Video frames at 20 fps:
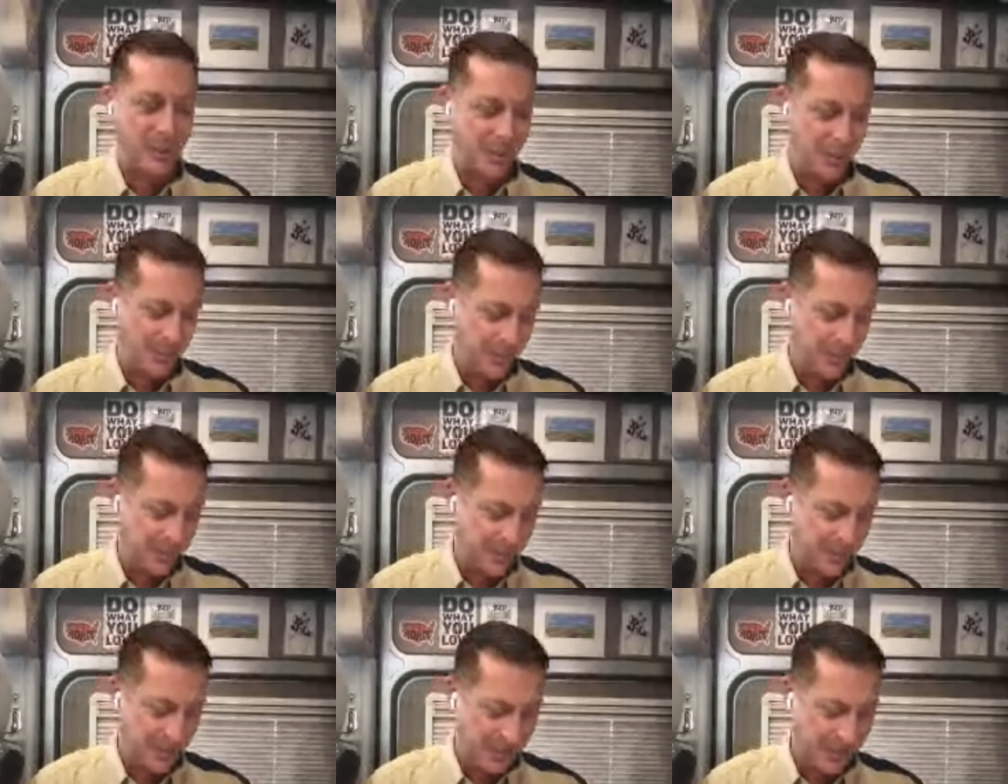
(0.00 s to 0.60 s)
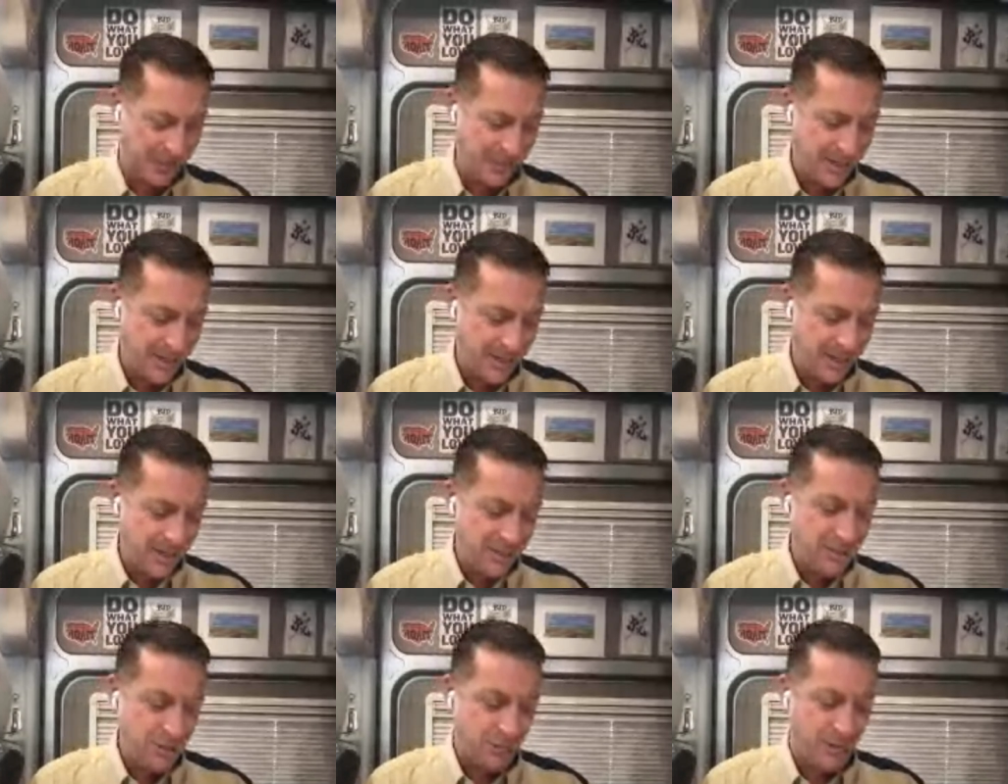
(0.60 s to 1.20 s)
And uh,
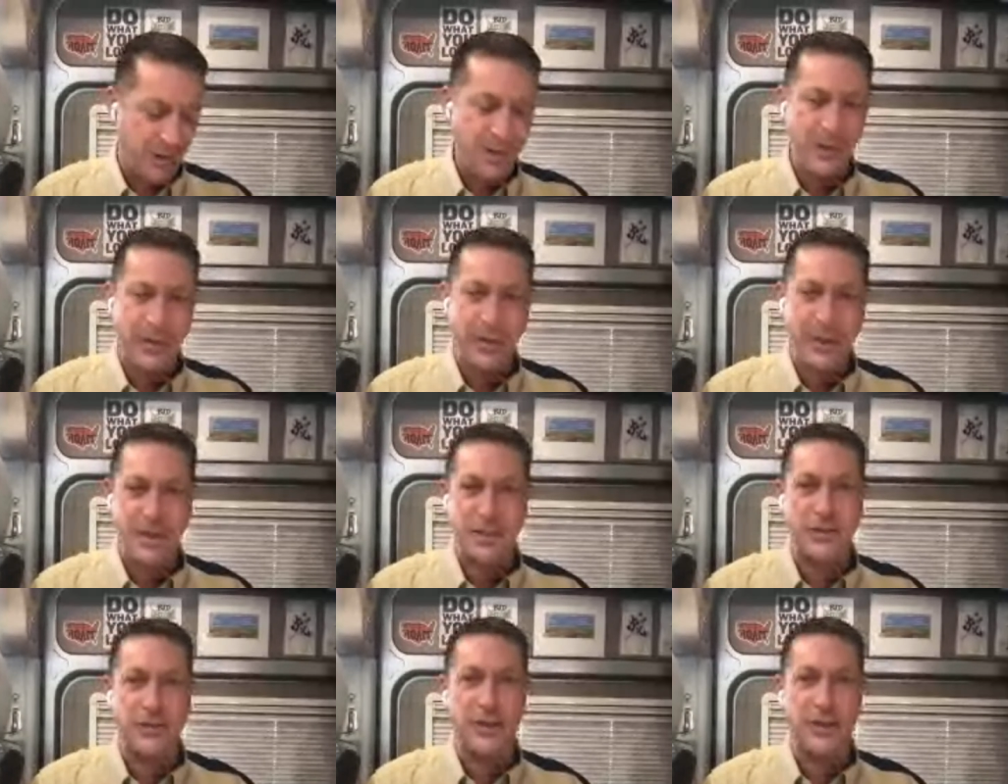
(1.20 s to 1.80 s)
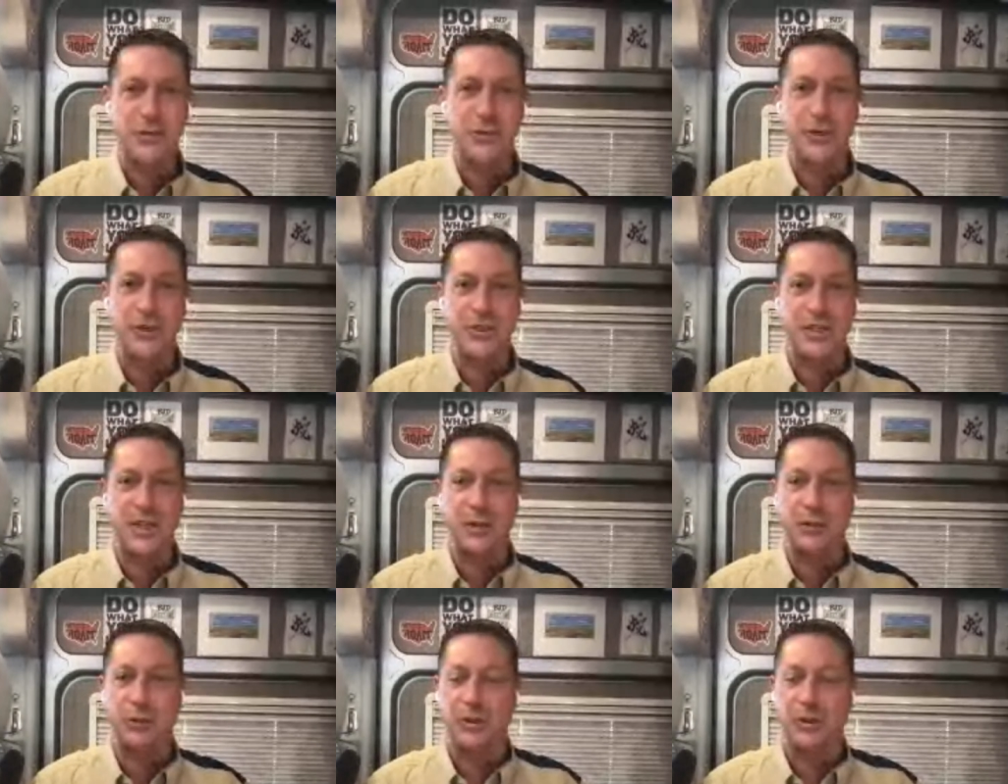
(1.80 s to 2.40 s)
so if any of that is of
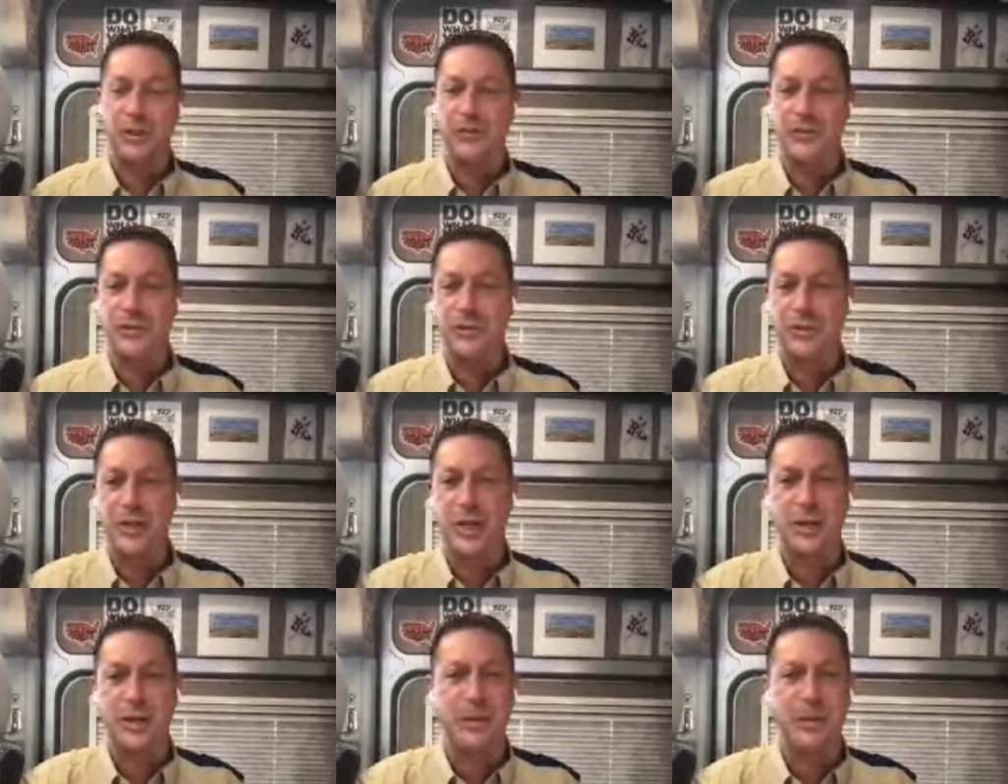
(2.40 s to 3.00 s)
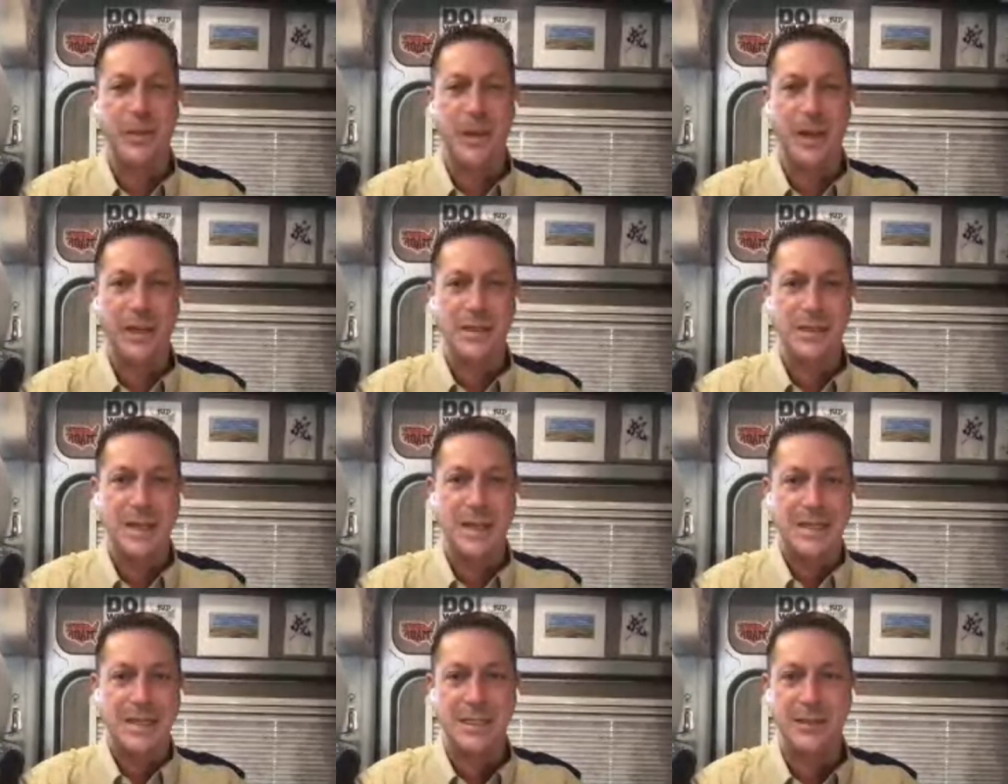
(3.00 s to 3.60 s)
interest, I would love to talk about that,
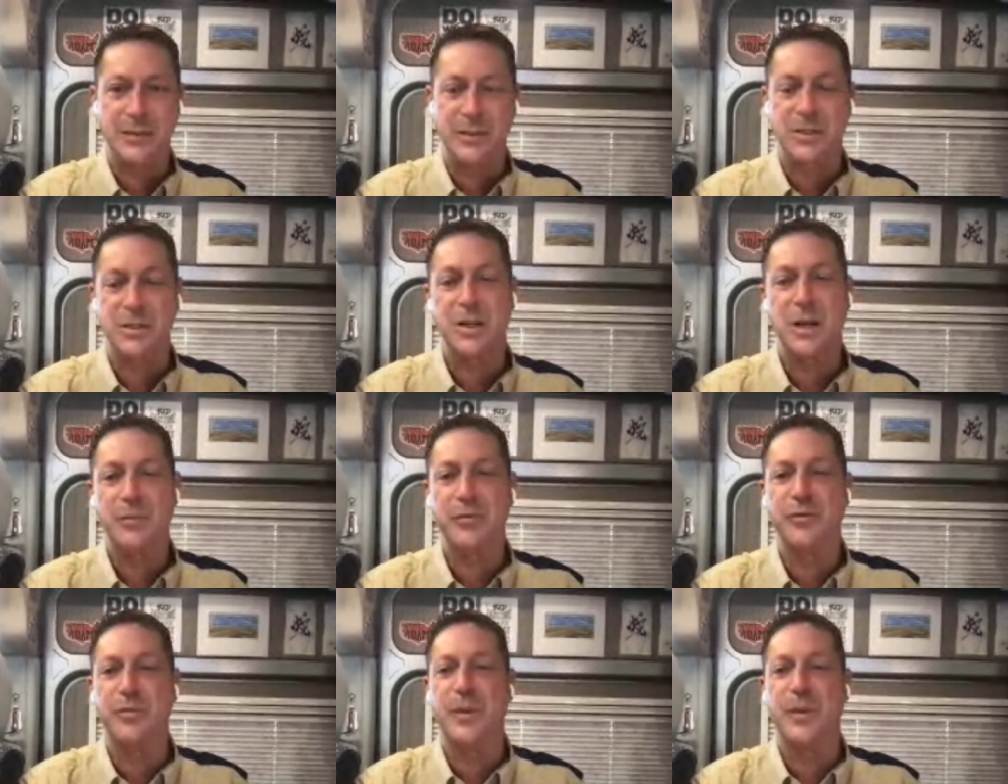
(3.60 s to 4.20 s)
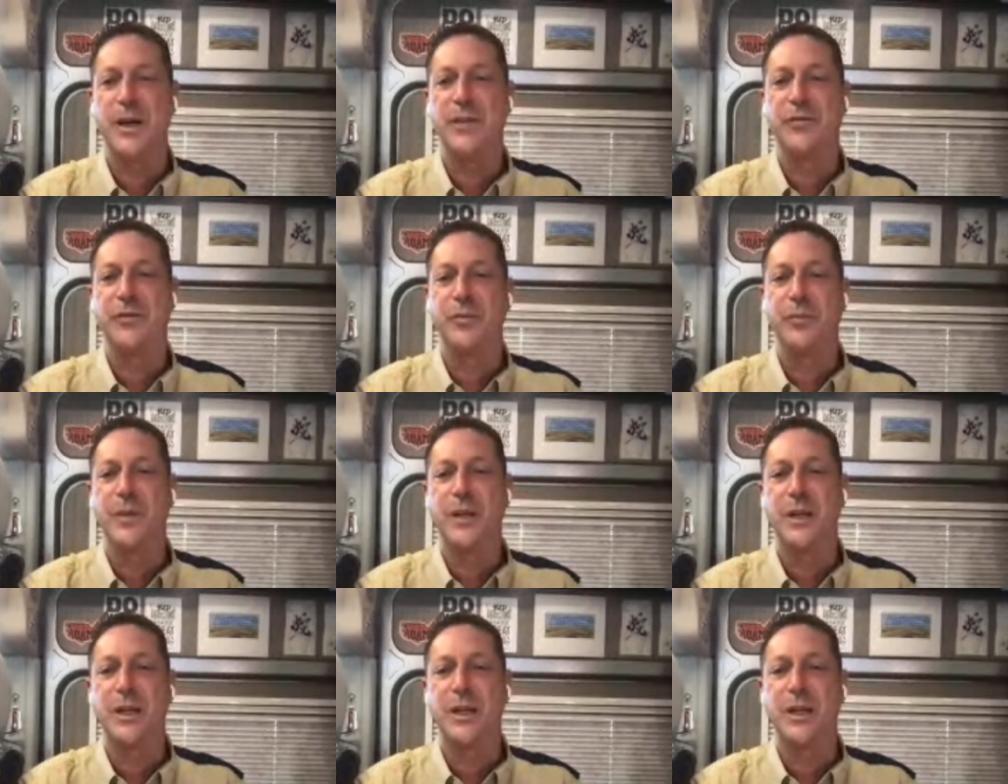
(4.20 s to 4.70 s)
because that stuff is top of mind for